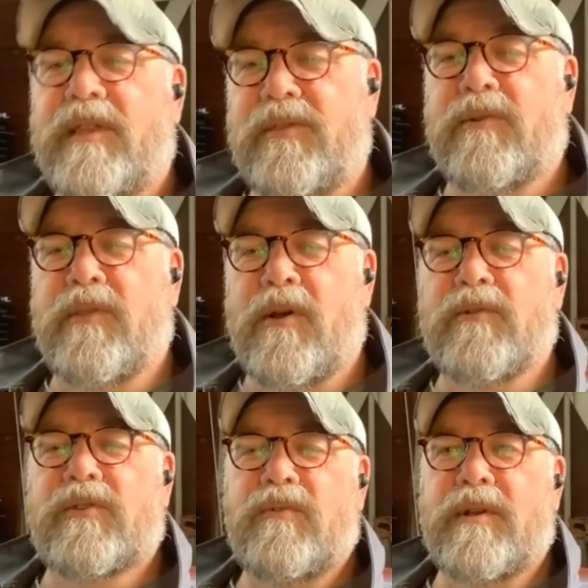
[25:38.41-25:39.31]
Then there are
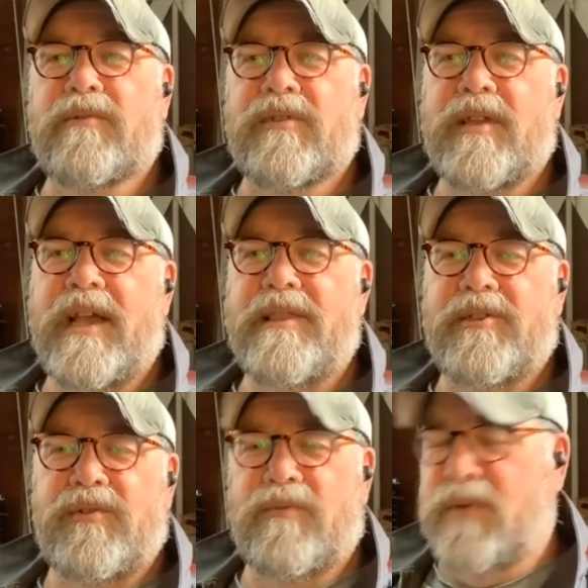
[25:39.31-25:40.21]
those who understand
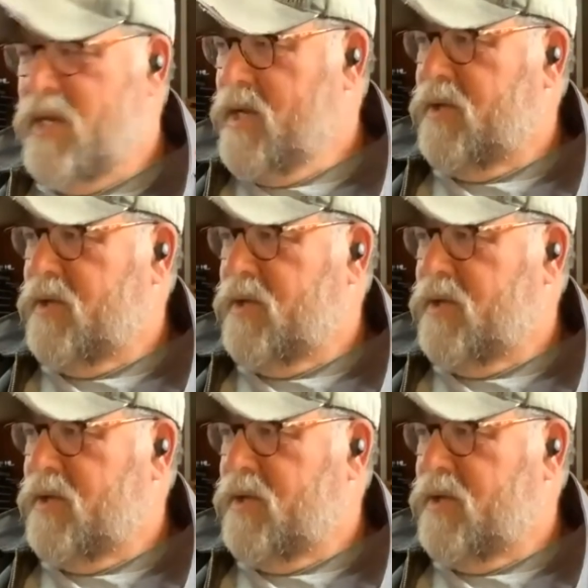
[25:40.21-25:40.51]
that you